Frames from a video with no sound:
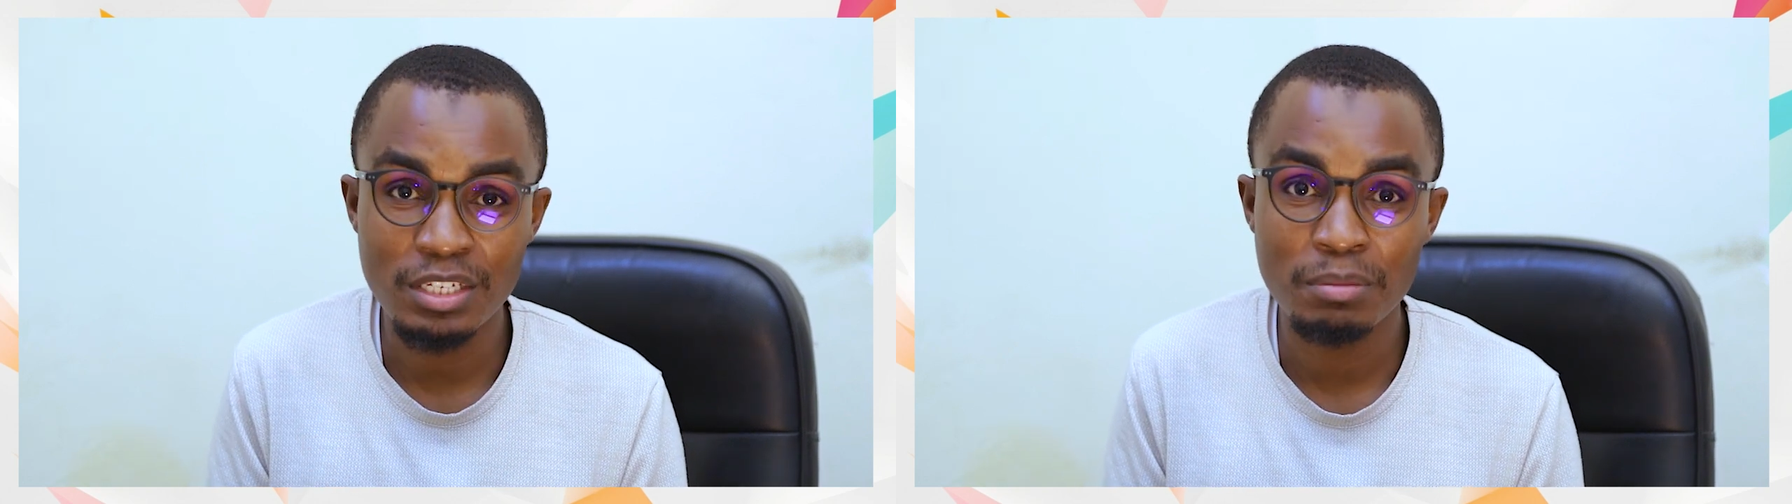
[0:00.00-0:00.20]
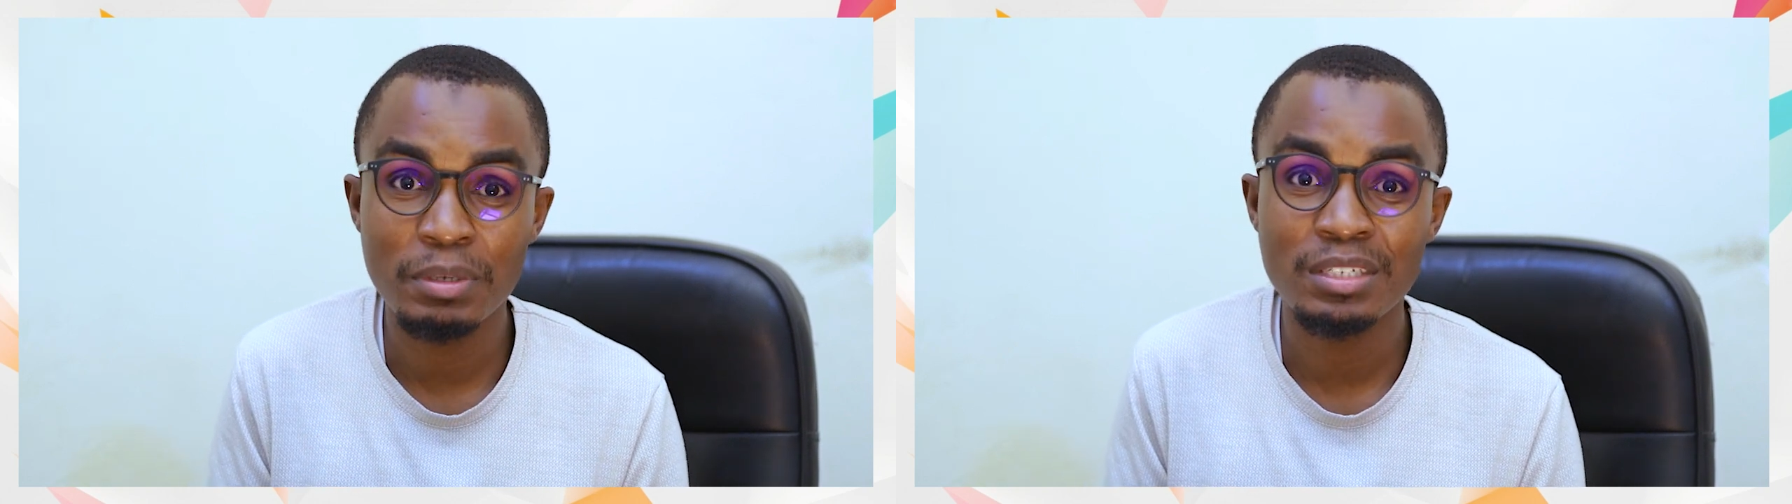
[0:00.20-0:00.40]

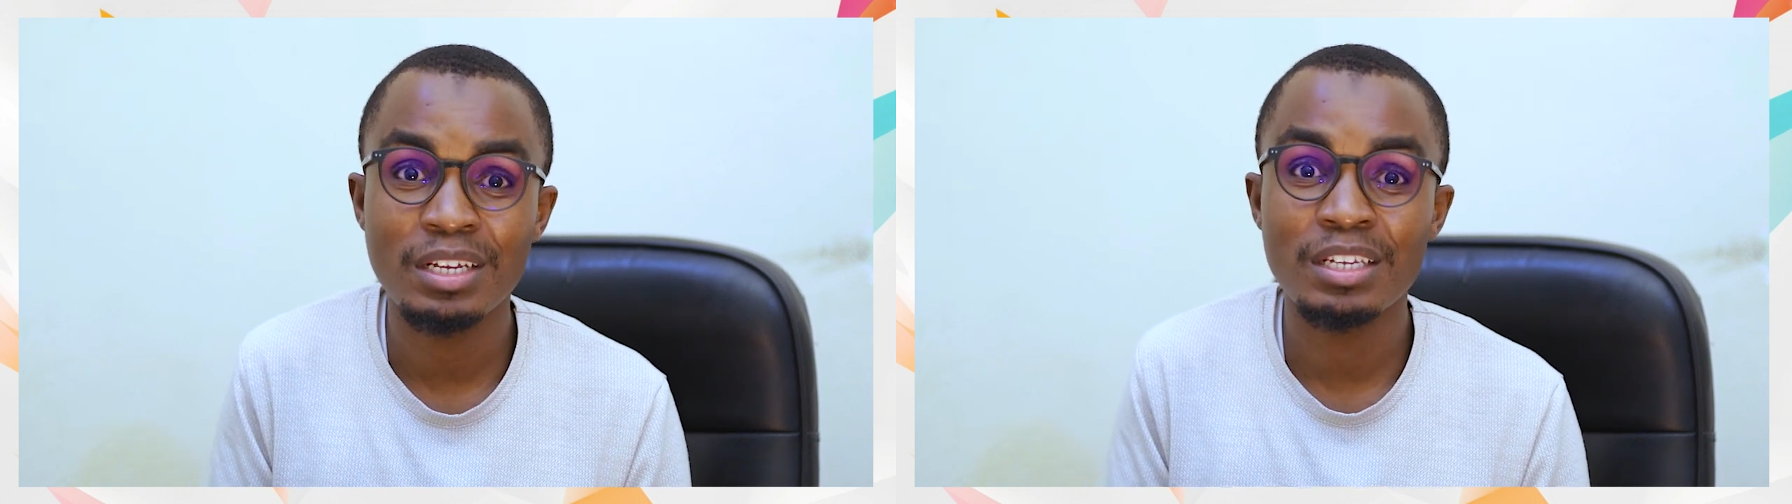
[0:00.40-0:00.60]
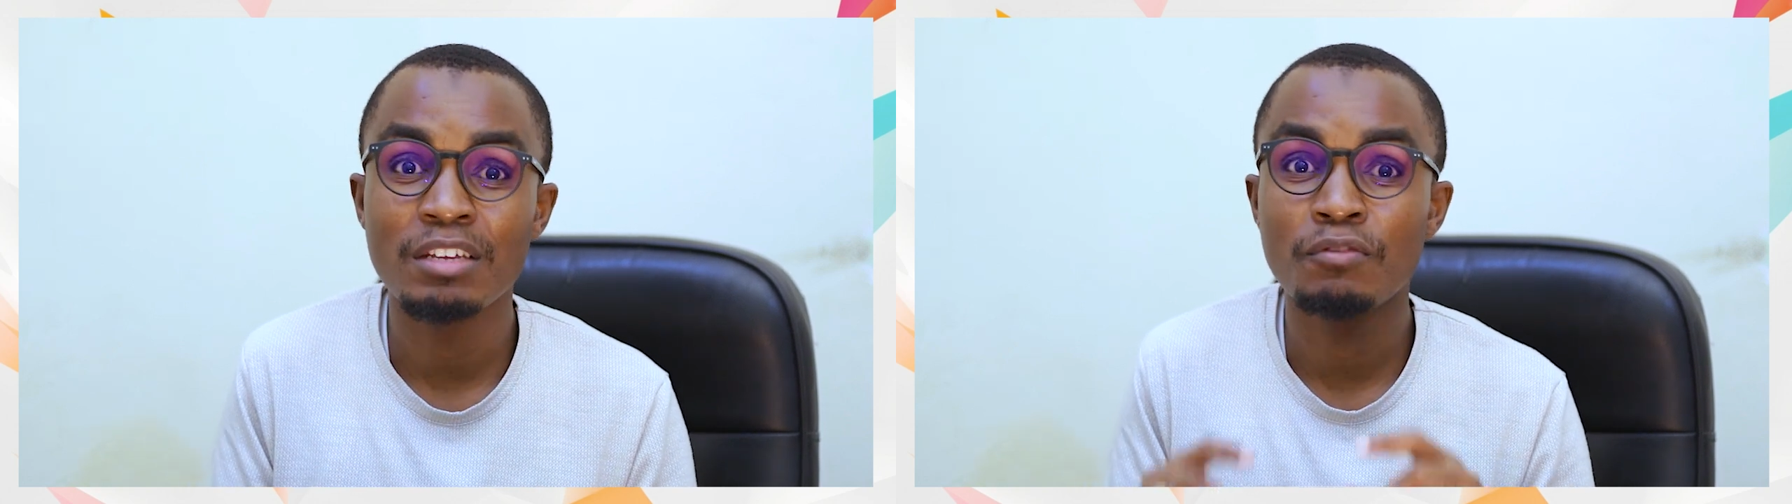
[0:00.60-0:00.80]

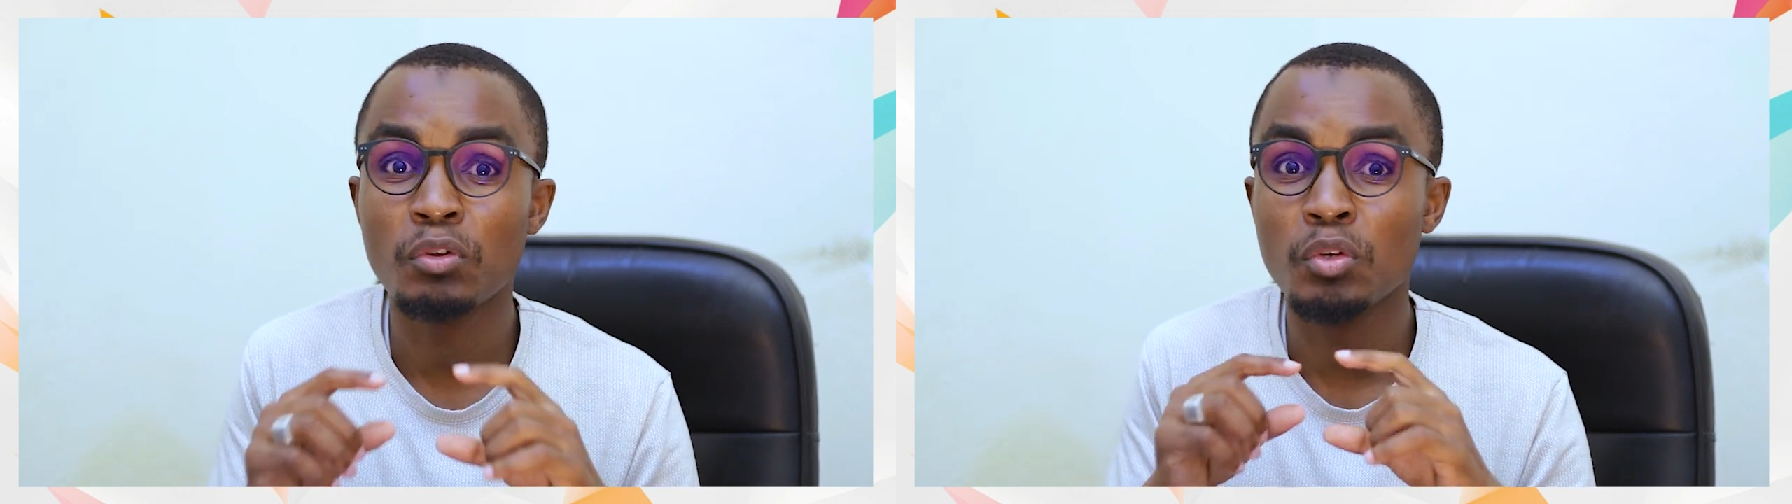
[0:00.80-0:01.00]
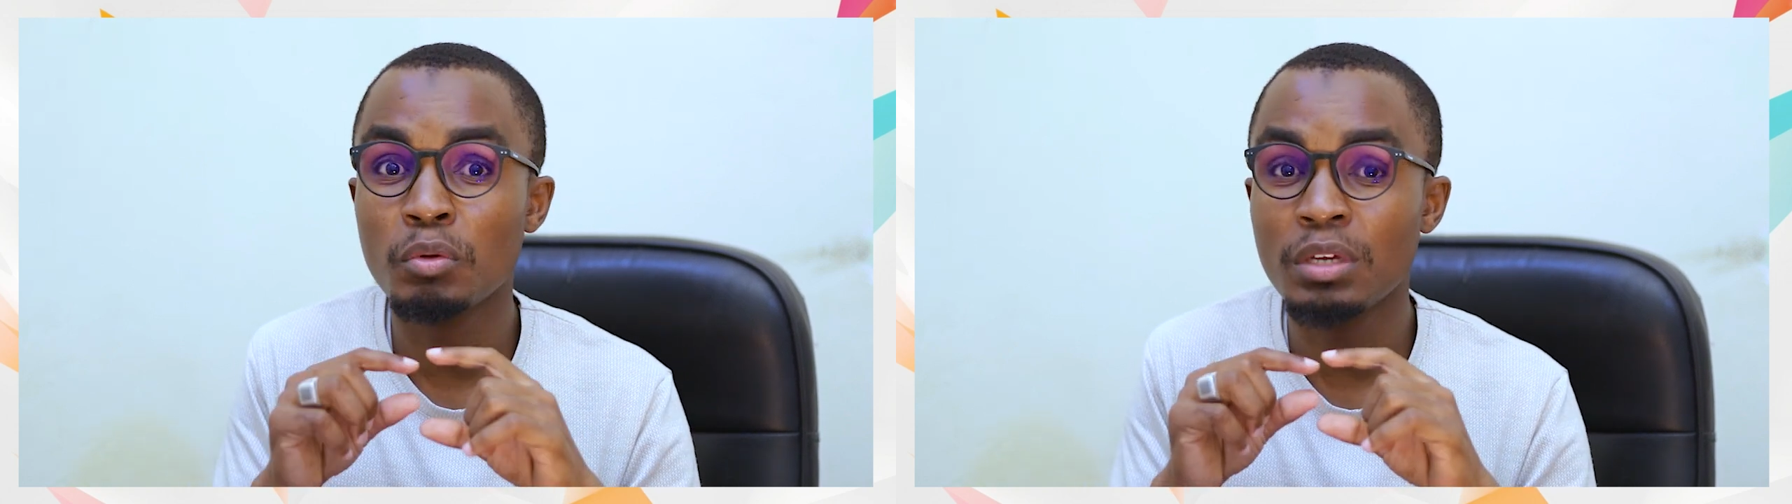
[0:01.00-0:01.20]
especially if
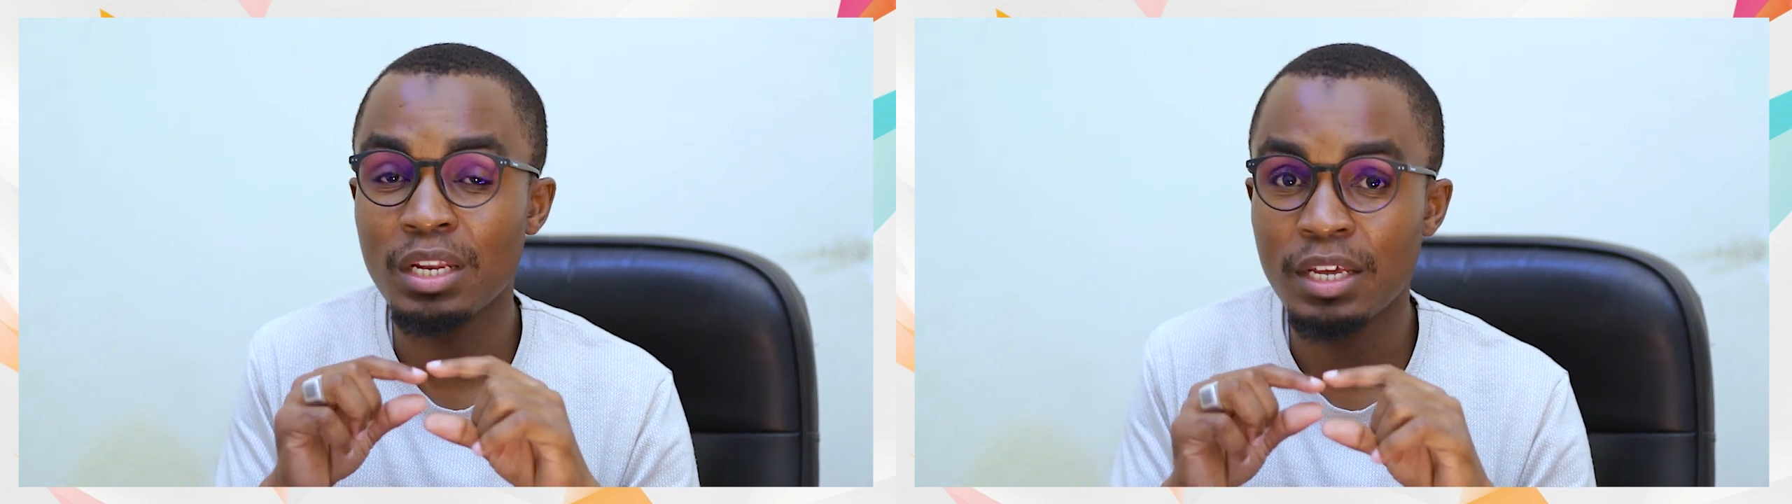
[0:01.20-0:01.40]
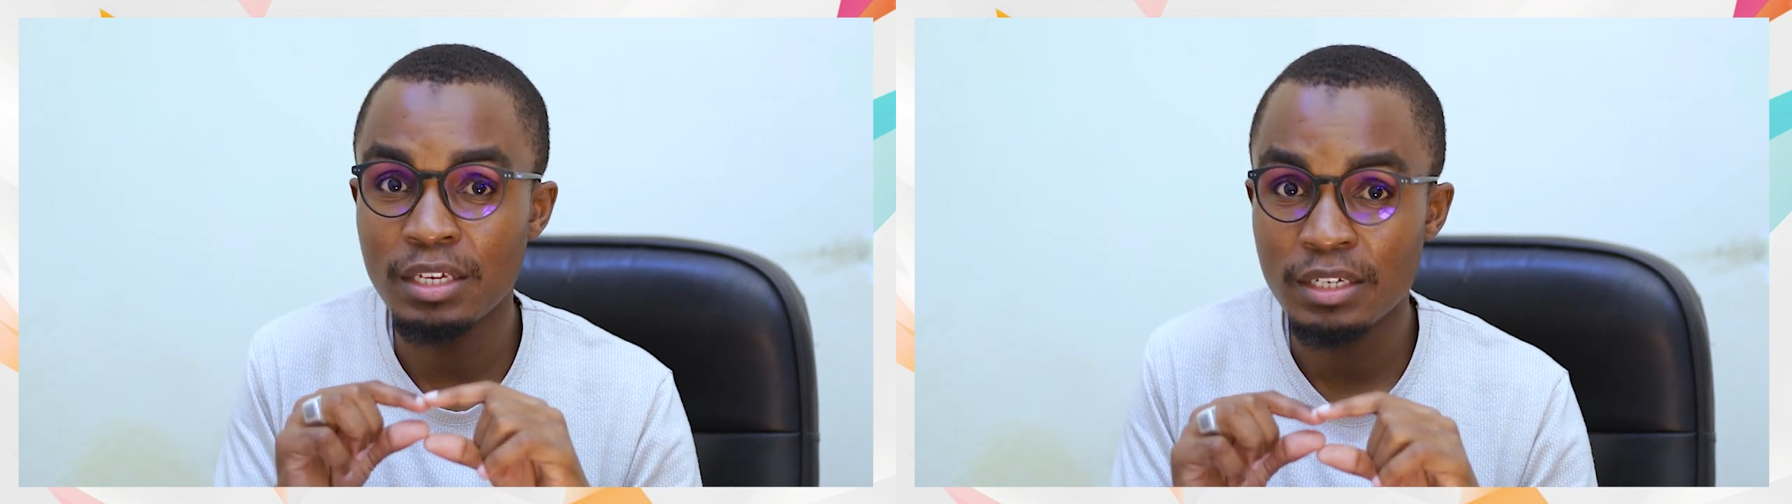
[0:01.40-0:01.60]
you're
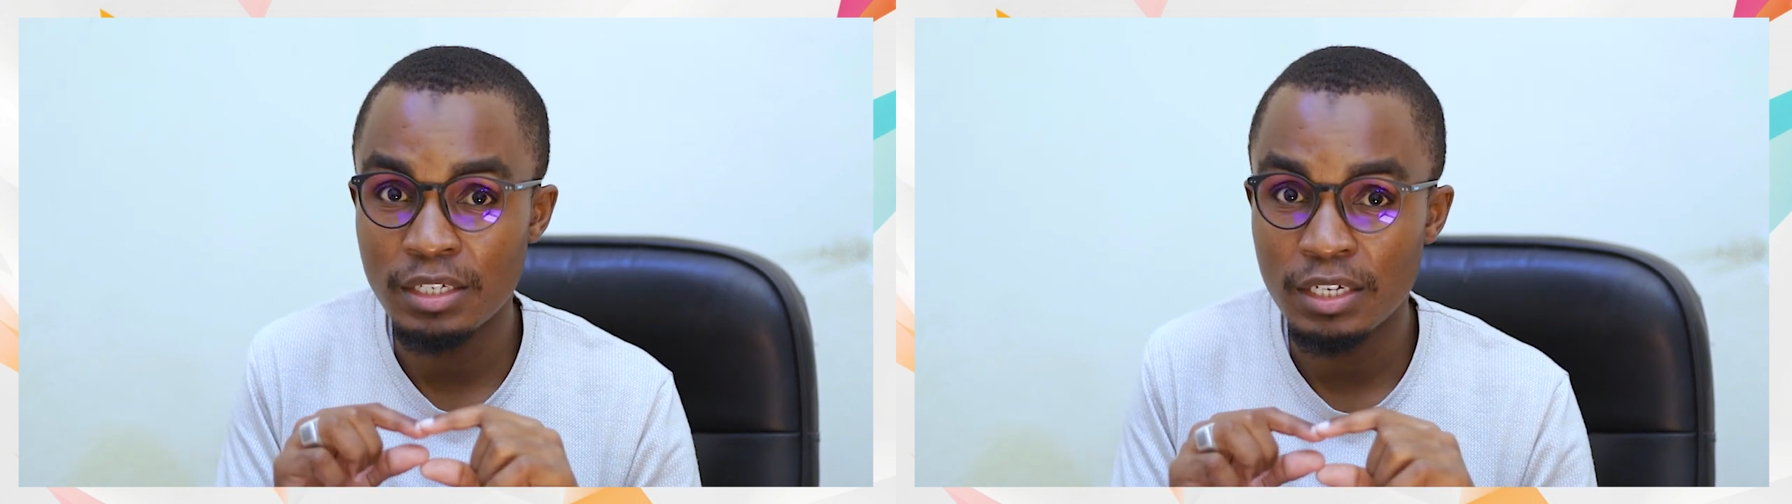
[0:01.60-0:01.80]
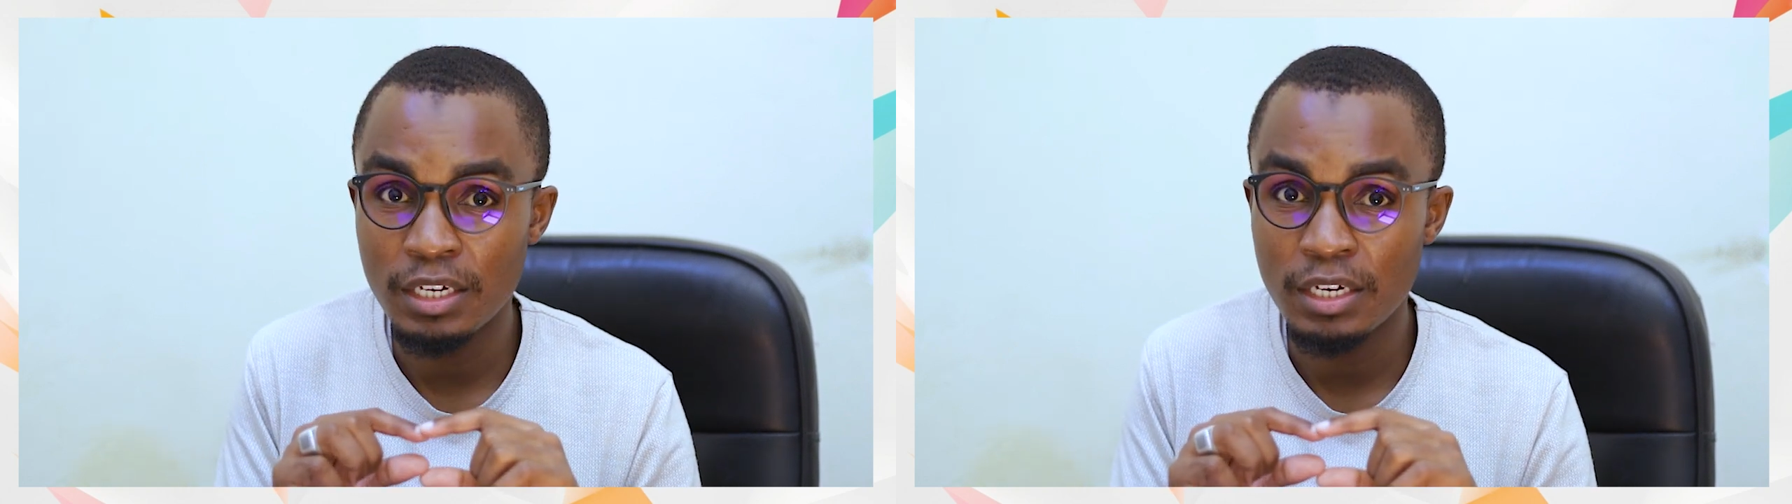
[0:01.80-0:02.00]
doing like,
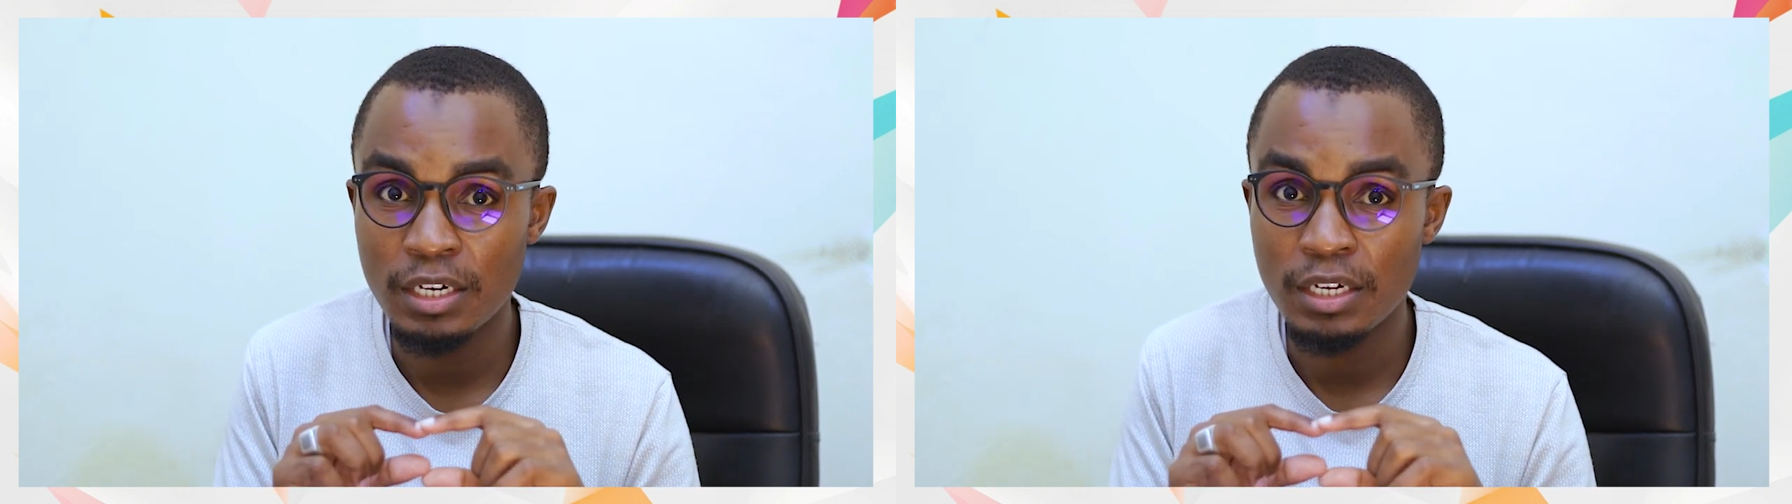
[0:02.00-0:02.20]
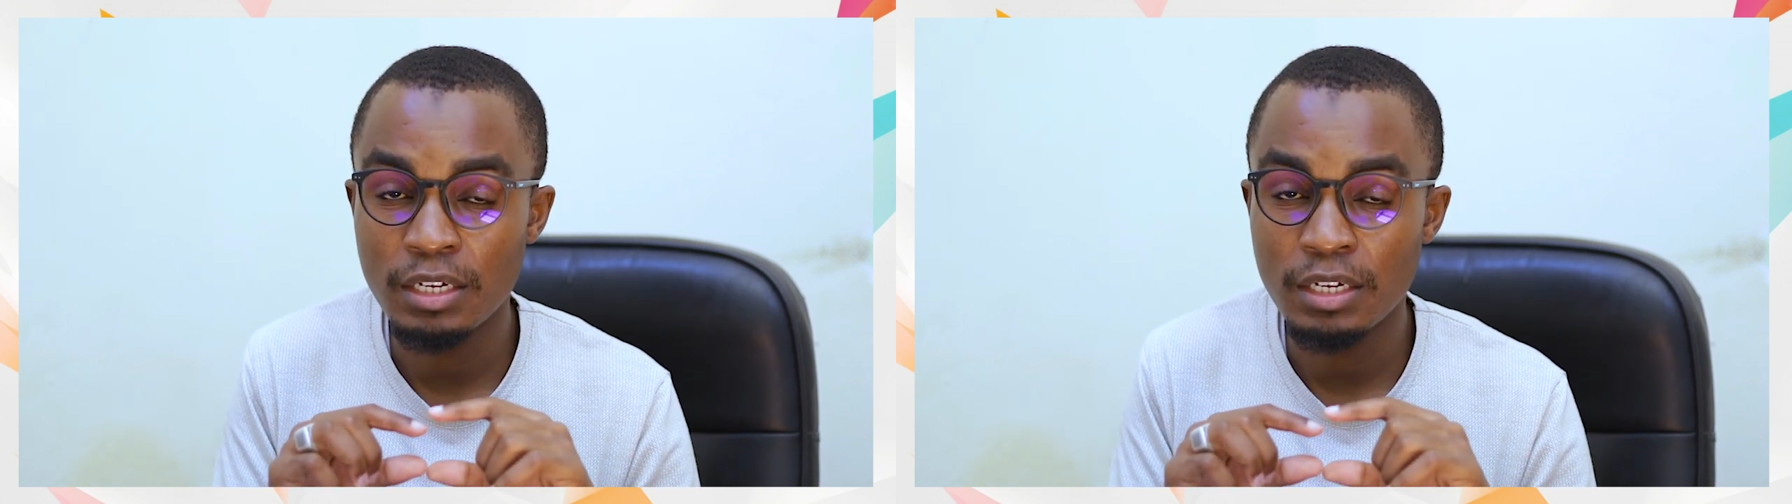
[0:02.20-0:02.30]
uh,